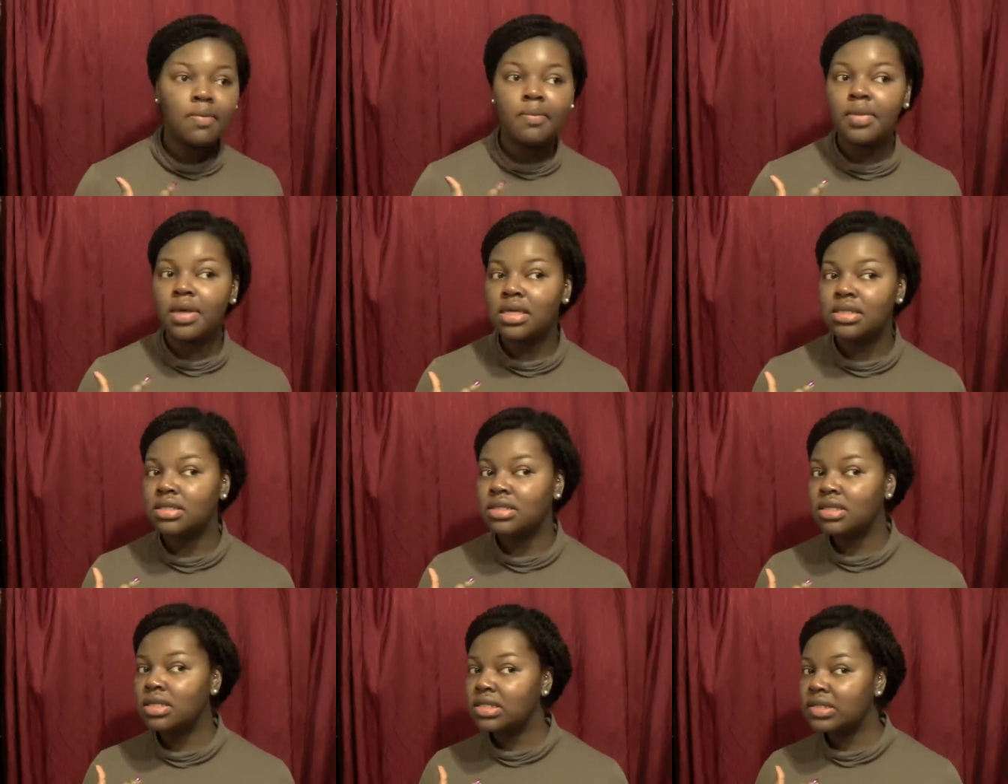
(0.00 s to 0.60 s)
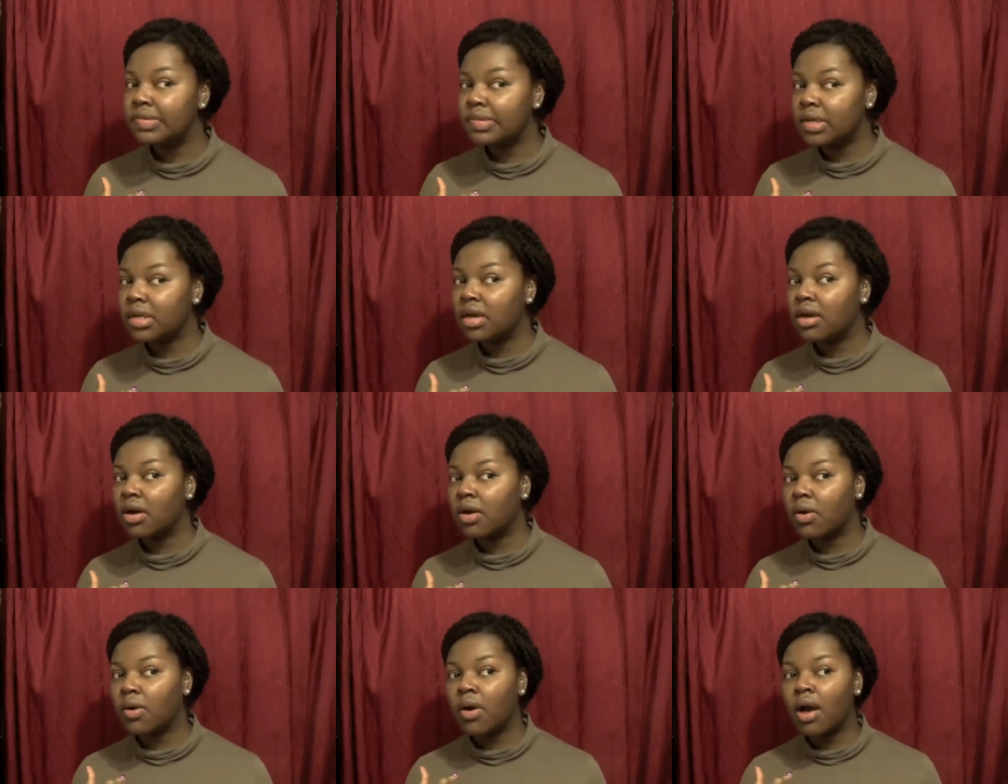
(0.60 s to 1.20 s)
because in this
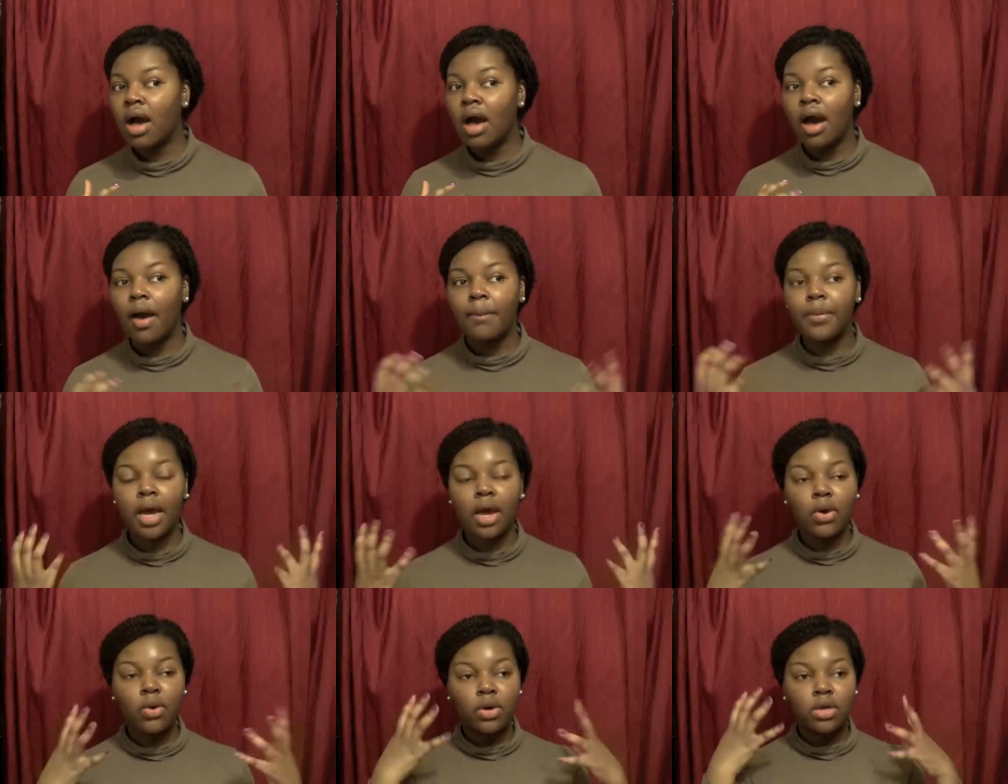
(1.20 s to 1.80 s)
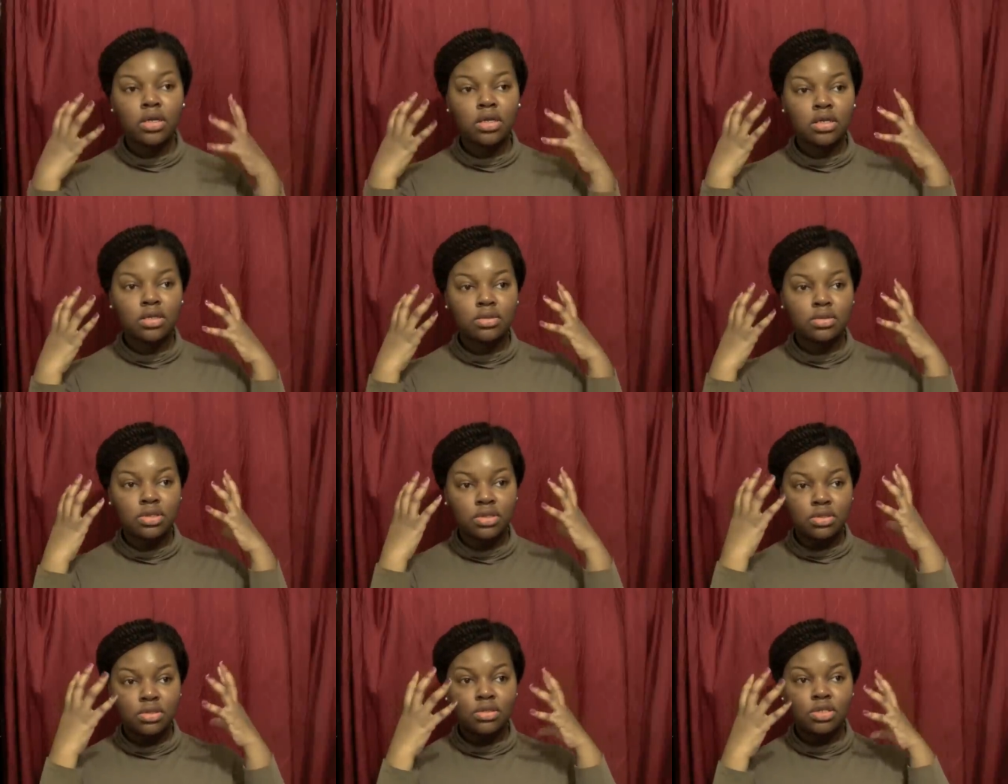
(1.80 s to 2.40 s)
video I'm not going
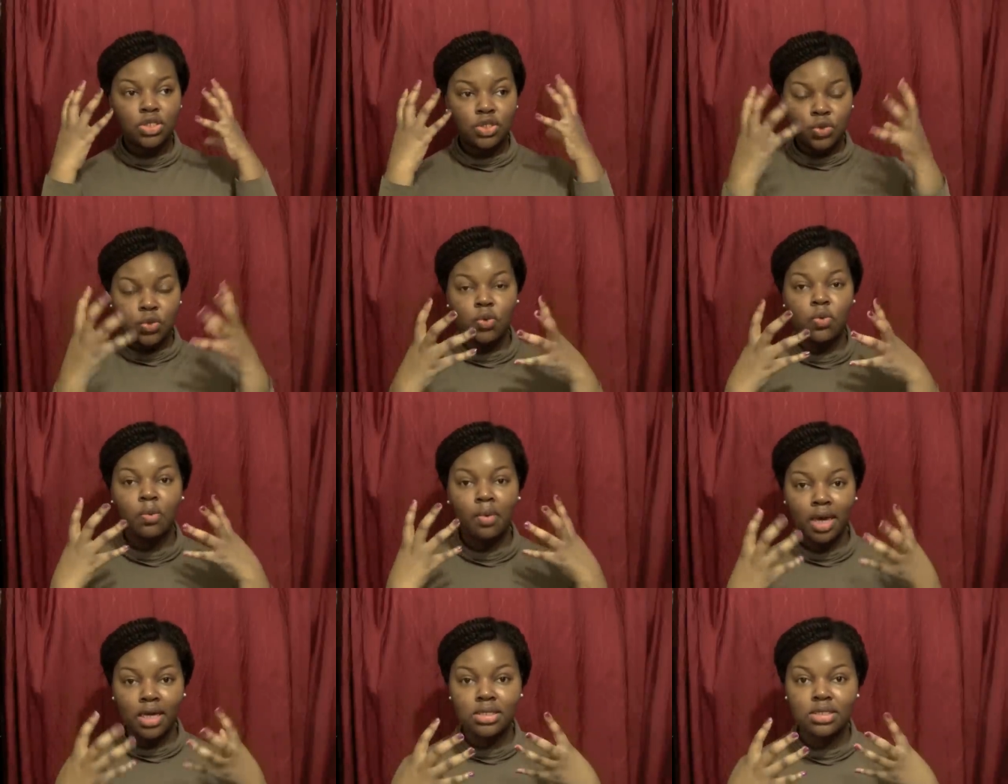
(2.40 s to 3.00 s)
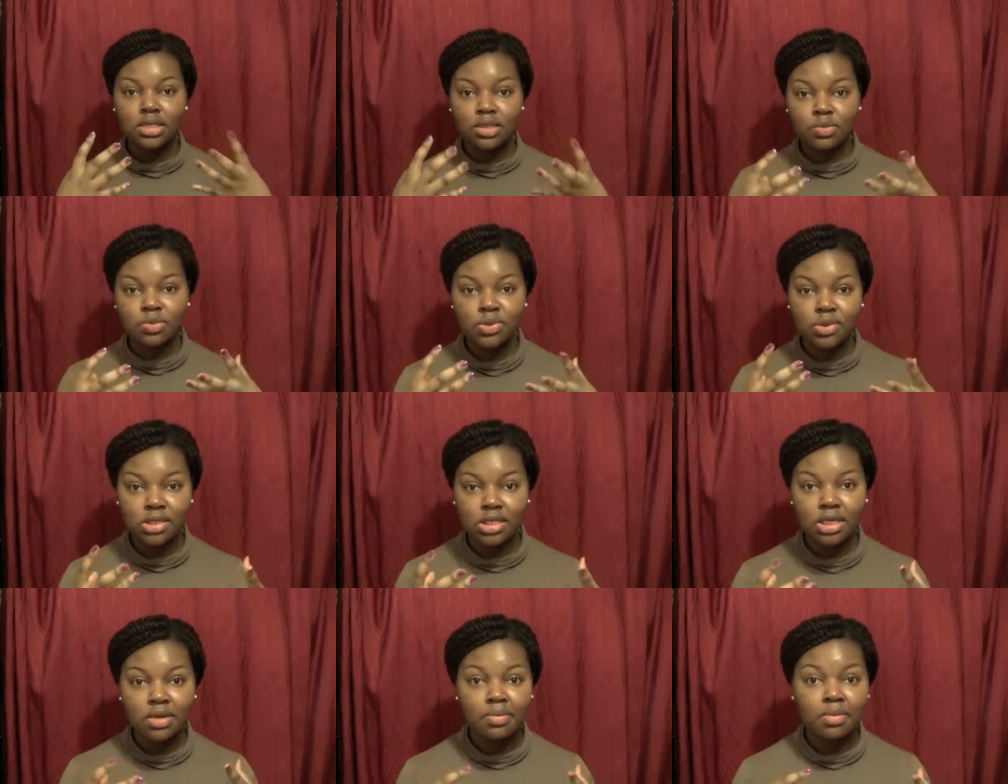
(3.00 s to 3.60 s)
to do my skin
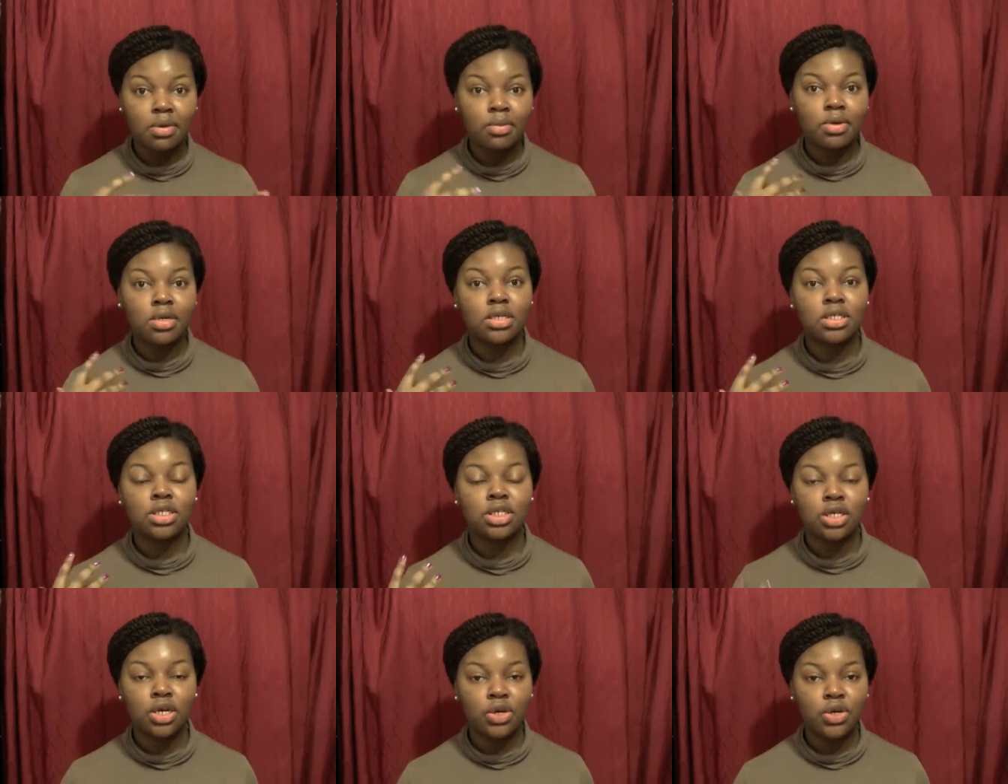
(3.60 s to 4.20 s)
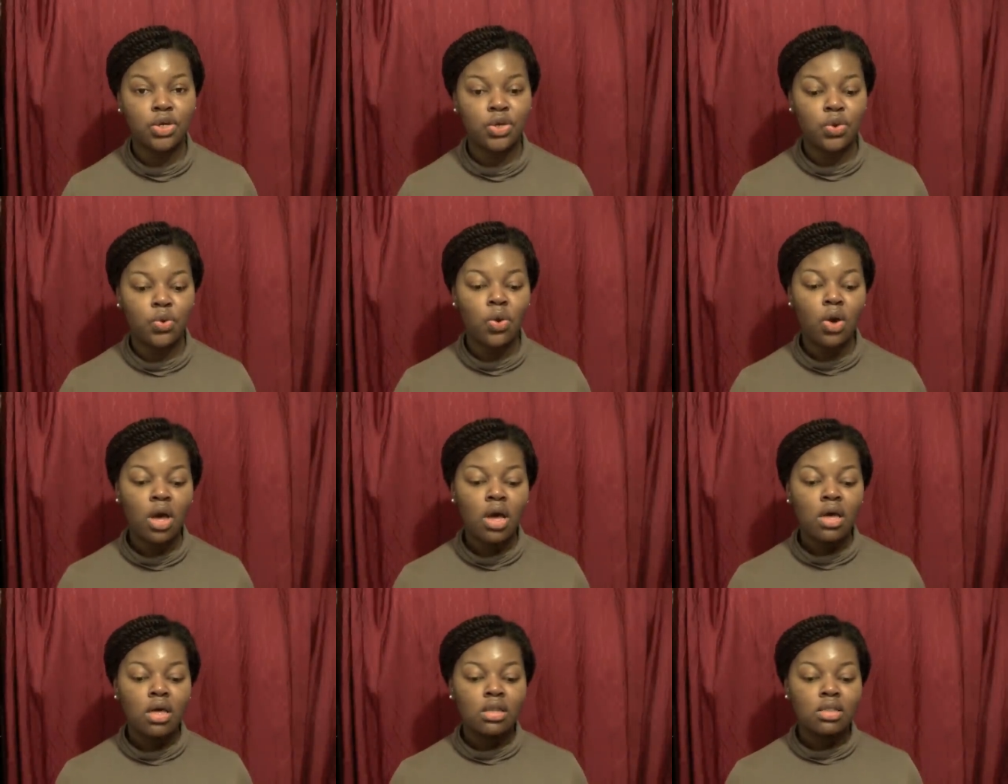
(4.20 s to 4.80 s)
routine, but I'm going to show
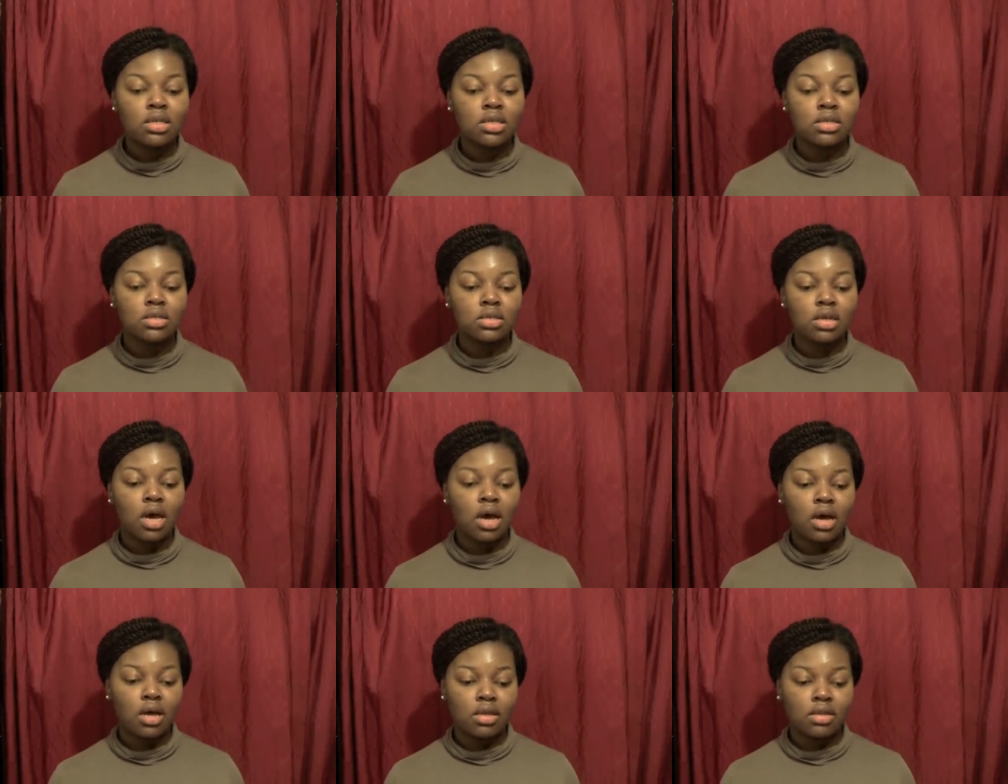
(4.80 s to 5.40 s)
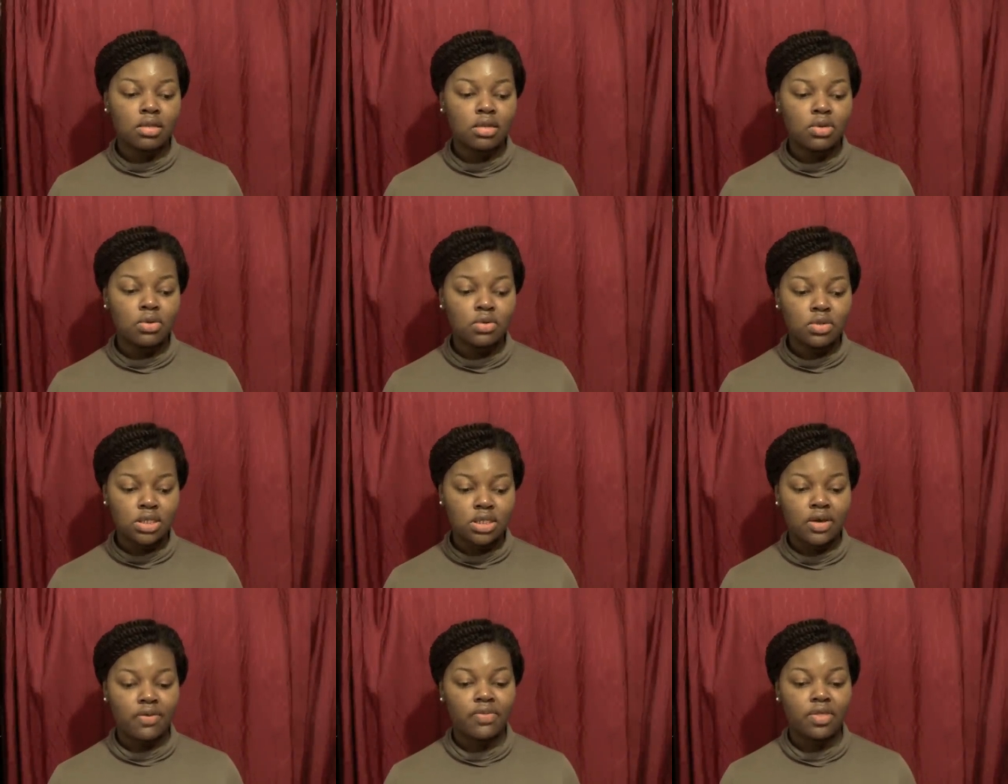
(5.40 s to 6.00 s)
you the
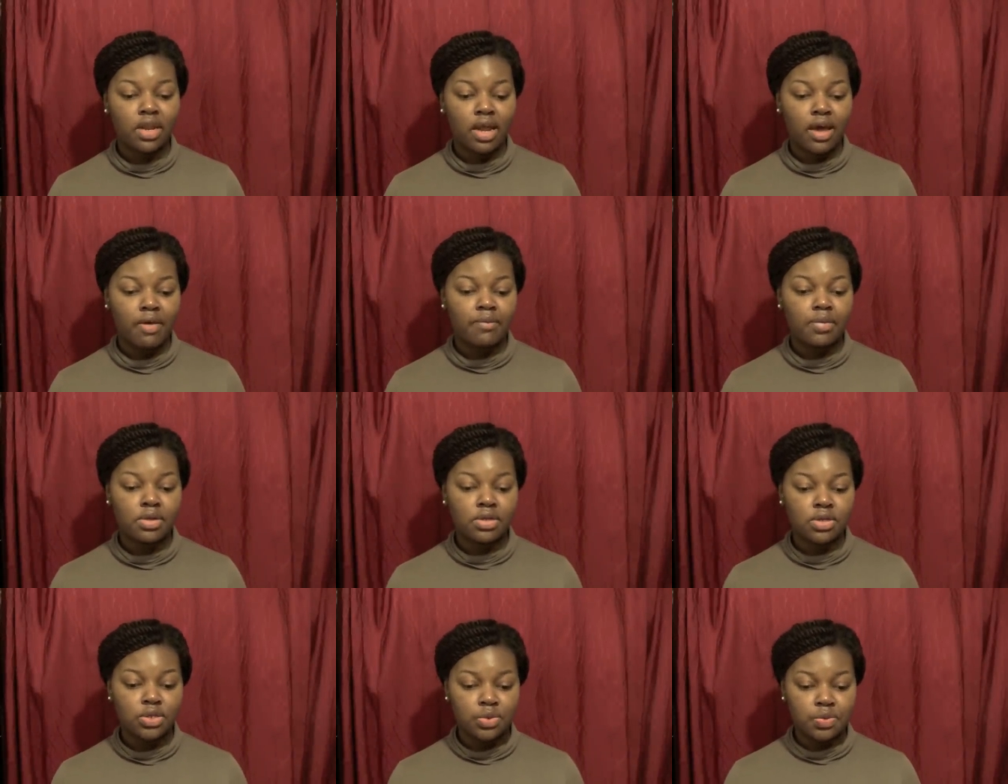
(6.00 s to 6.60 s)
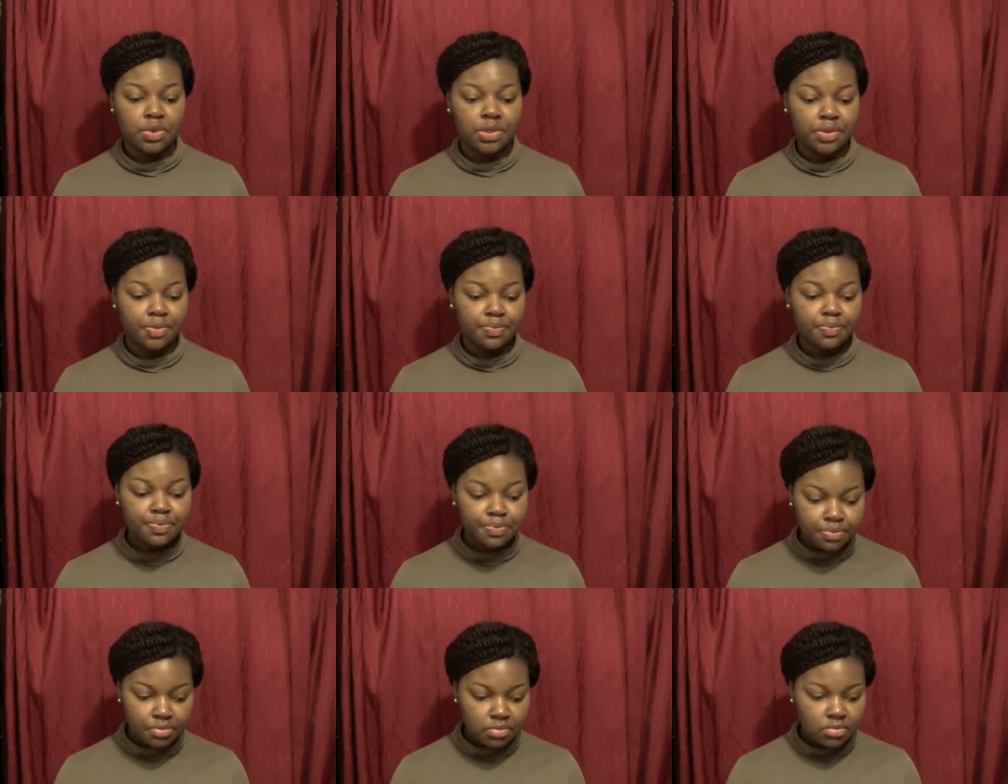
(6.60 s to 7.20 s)
new stuff that I've been doing,